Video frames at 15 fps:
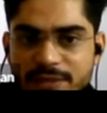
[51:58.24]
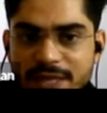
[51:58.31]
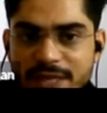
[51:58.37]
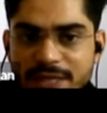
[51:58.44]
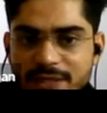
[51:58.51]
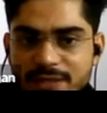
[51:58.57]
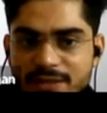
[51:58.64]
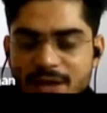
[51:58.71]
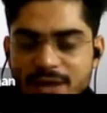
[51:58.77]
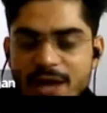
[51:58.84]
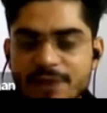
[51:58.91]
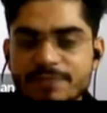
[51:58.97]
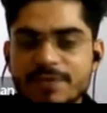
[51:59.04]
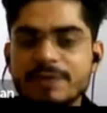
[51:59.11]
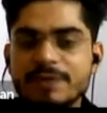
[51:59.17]
and this
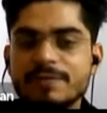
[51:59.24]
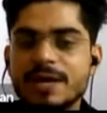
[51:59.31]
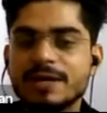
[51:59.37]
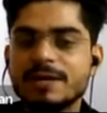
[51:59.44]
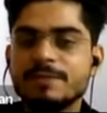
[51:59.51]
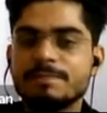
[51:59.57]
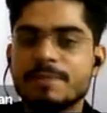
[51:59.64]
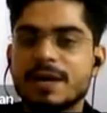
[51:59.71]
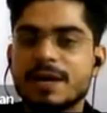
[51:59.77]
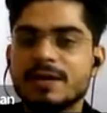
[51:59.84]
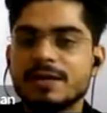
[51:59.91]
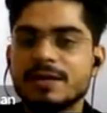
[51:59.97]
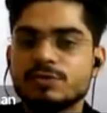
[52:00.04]
R5 are in parallel.